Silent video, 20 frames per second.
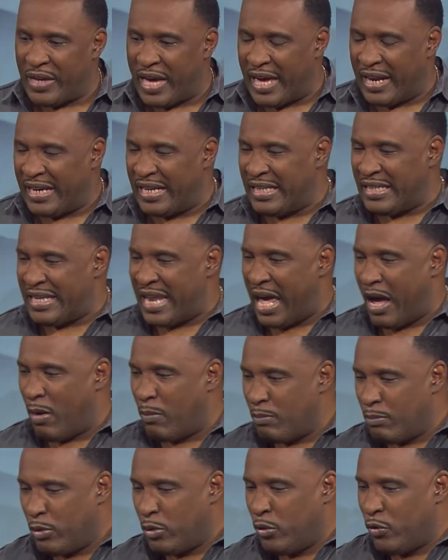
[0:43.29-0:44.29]
that he
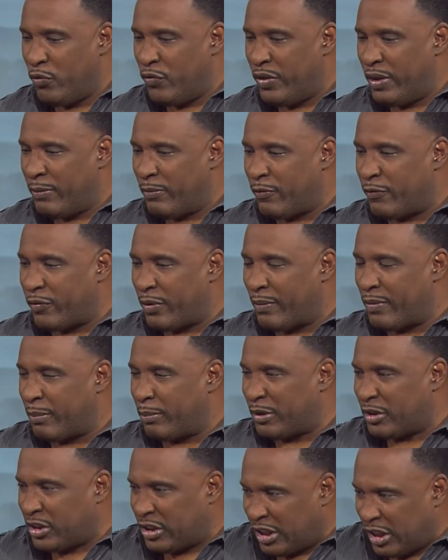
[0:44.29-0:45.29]
now moved them from the
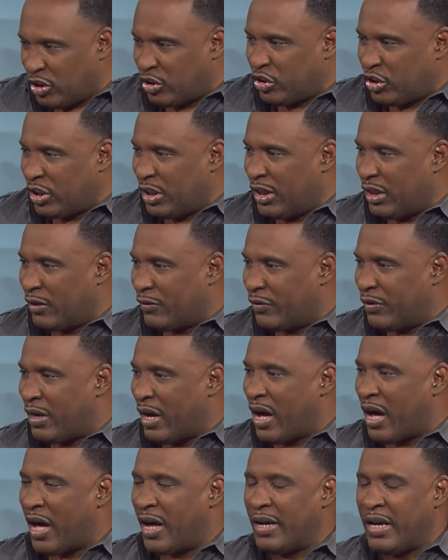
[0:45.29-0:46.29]
petitioning of
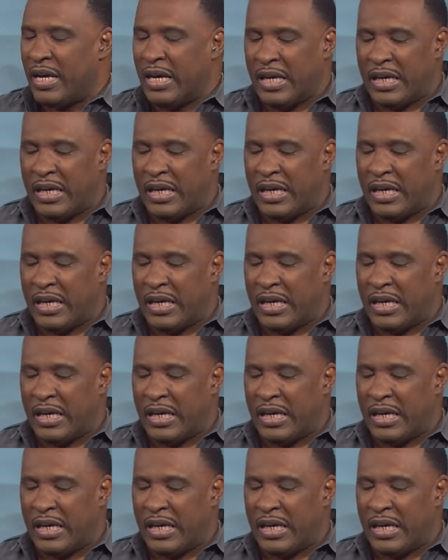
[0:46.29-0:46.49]
God